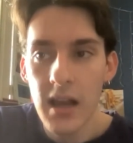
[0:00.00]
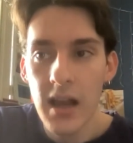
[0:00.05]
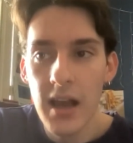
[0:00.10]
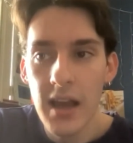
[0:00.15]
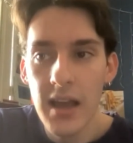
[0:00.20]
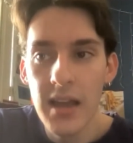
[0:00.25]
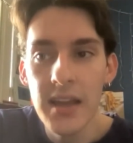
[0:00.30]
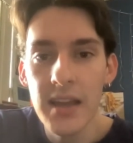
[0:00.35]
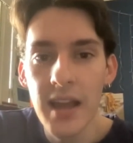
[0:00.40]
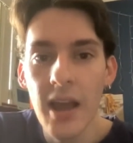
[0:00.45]

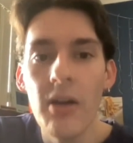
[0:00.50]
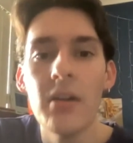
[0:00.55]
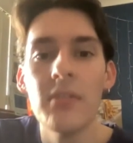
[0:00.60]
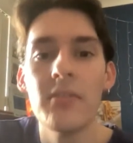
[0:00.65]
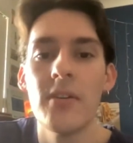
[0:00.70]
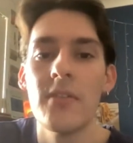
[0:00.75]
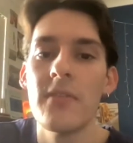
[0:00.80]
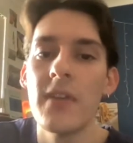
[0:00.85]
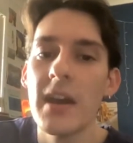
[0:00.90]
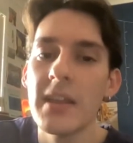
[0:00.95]
I,
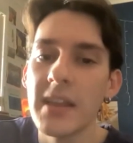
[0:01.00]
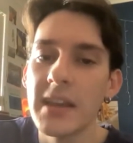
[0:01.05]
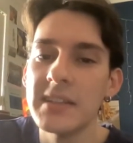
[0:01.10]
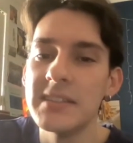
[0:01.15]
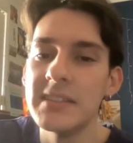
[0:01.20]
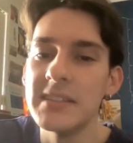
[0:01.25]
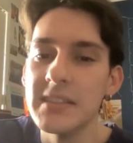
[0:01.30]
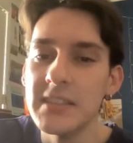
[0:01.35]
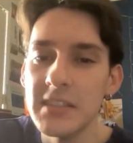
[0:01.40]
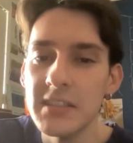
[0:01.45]
however, found I
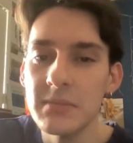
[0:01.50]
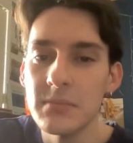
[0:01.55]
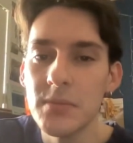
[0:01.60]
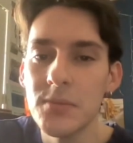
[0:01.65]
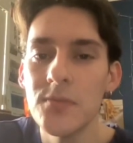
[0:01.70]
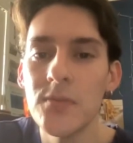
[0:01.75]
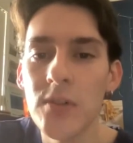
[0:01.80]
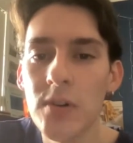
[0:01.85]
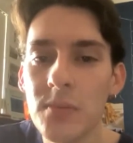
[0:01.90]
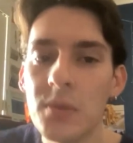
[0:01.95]
didn't
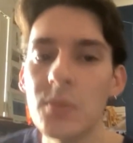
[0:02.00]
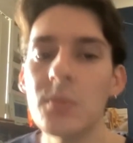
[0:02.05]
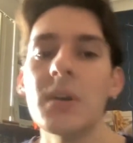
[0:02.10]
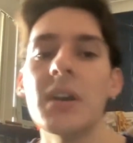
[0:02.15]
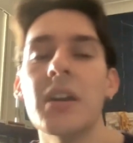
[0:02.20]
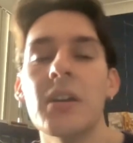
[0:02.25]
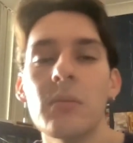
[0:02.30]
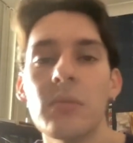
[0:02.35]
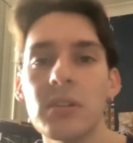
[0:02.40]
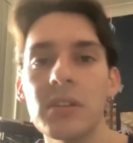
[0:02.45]
perform the
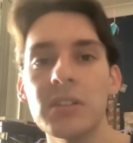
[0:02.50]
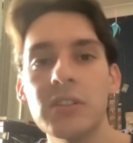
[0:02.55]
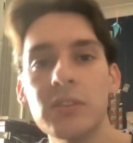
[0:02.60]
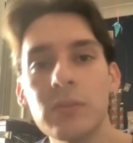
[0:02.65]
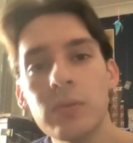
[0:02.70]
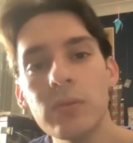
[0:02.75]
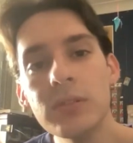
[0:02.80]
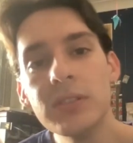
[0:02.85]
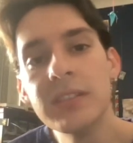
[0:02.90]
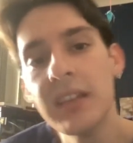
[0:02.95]
way I wanted
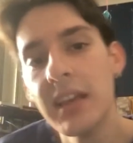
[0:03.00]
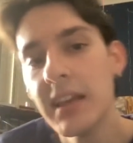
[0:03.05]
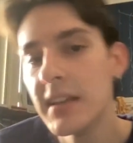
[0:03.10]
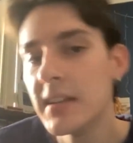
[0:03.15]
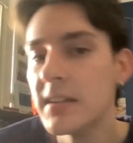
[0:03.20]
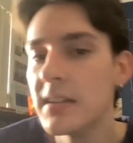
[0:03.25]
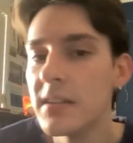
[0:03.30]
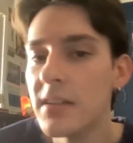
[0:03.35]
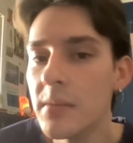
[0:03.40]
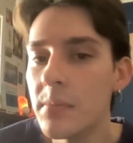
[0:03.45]
towards the
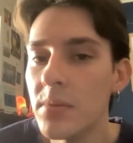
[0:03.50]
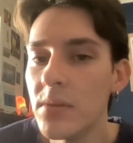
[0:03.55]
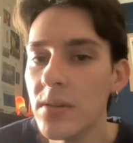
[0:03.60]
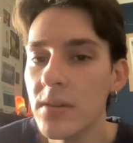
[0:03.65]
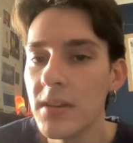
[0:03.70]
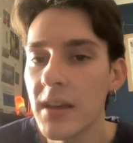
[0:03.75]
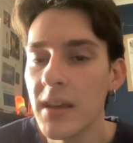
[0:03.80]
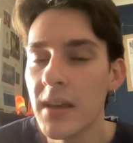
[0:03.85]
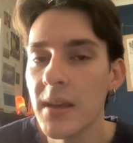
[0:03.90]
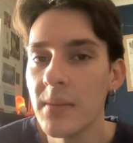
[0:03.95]
end of the
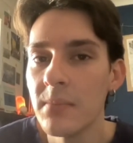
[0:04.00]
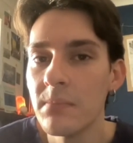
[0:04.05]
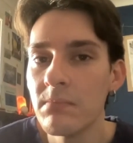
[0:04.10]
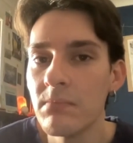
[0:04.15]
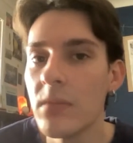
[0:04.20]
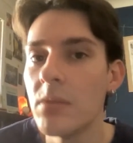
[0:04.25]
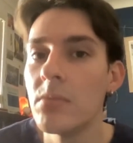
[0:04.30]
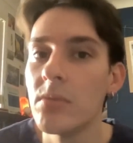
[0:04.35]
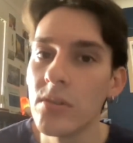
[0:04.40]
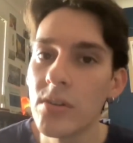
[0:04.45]
boot camp
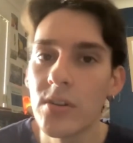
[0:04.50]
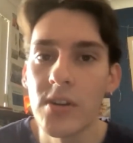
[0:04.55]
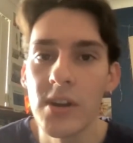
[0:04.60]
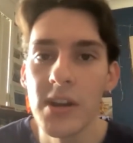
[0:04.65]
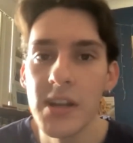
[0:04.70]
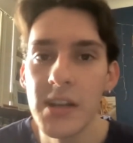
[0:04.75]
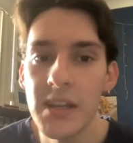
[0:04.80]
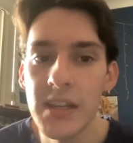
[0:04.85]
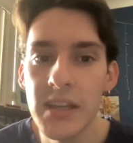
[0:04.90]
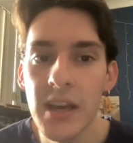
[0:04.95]
when we were
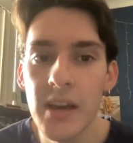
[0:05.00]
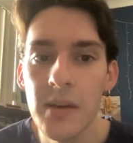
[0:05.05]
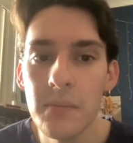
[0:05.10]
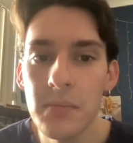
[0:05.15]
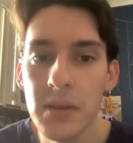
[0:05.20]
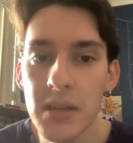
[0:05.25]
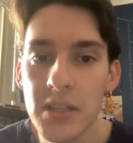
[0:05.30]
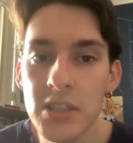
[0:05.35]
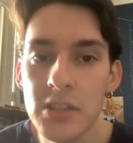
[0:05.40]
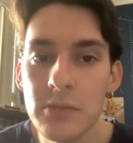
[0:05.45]
creating our
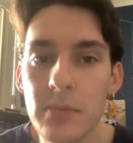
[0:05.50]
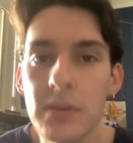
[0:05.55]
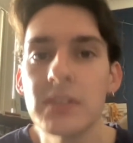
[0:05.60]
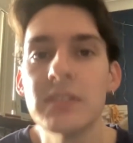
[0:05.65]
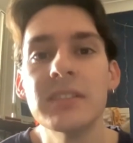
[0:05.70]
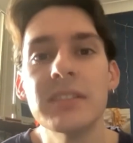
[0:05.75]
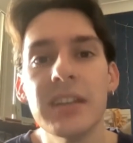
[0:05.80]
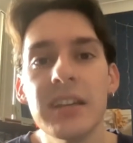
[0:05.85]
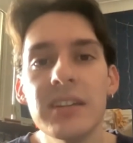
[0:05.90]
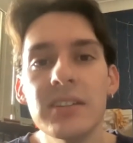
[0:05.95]
pitch
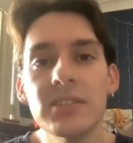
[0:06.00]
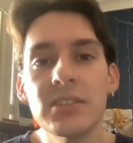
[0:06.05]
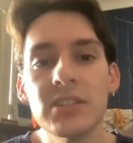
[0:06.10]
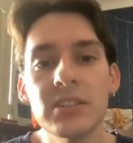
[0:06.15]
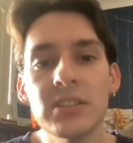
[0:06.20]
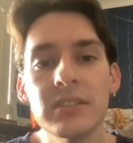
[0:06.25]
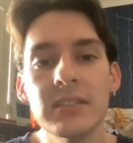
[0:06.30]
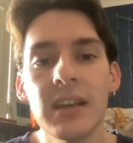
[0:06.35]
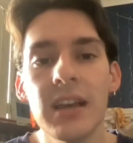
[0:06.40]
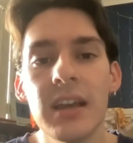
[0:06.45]

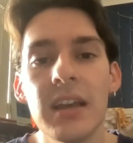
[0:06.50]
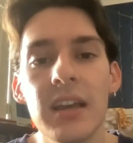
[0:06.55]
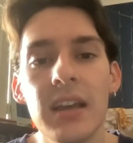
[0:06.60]
presentation.